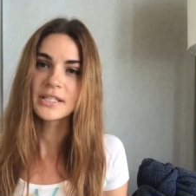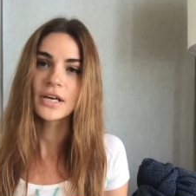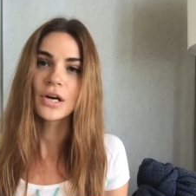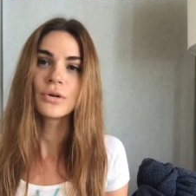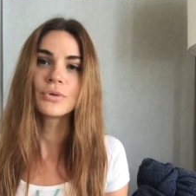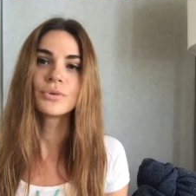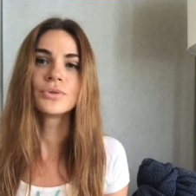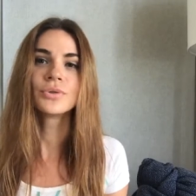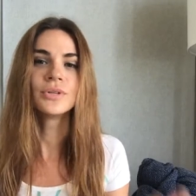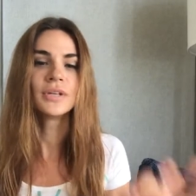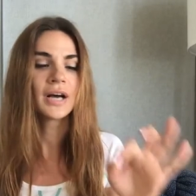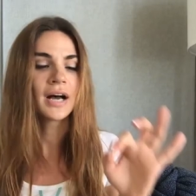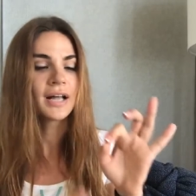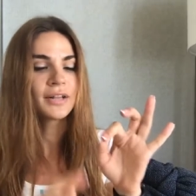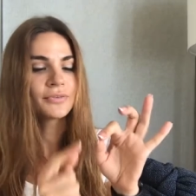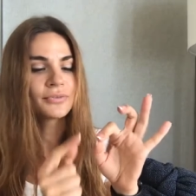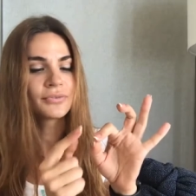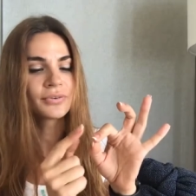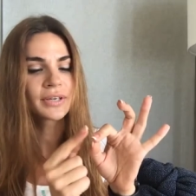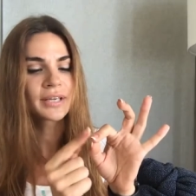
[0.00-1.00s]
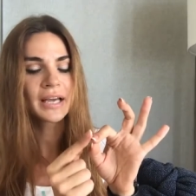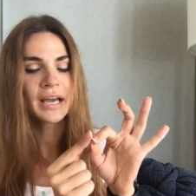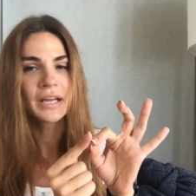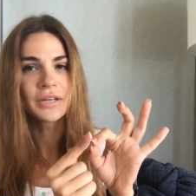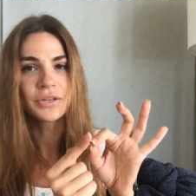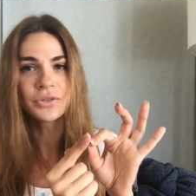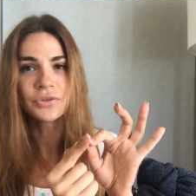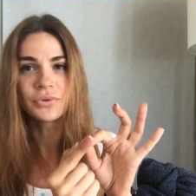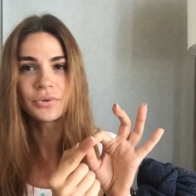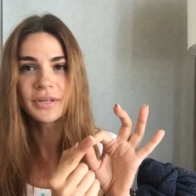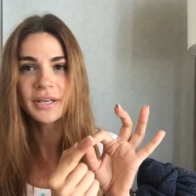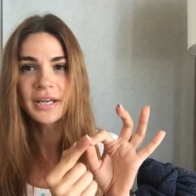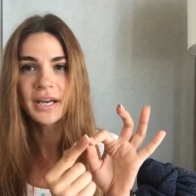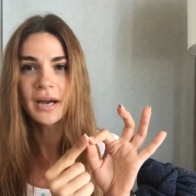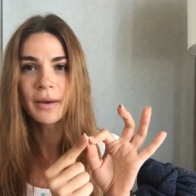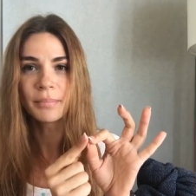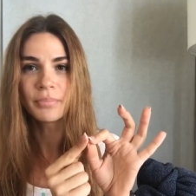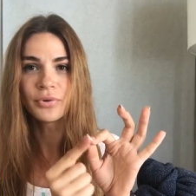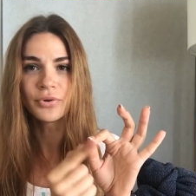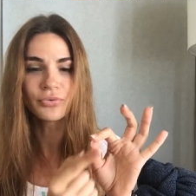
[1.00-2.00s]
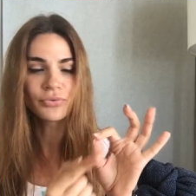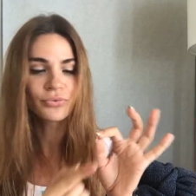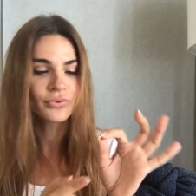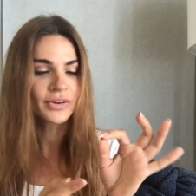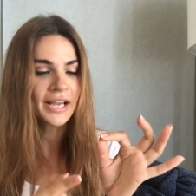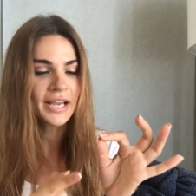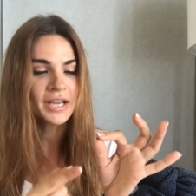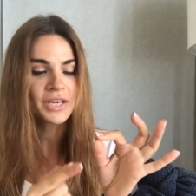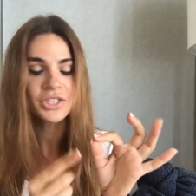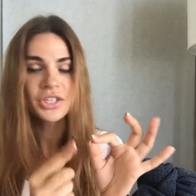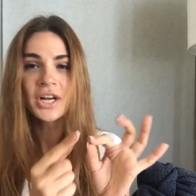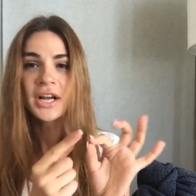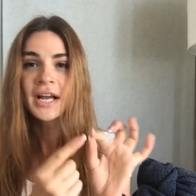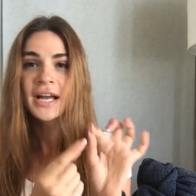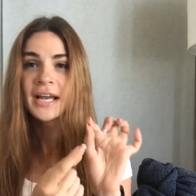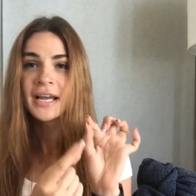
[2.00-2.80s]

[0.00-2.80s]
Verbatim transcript: coat, do not forget to cap the free edge.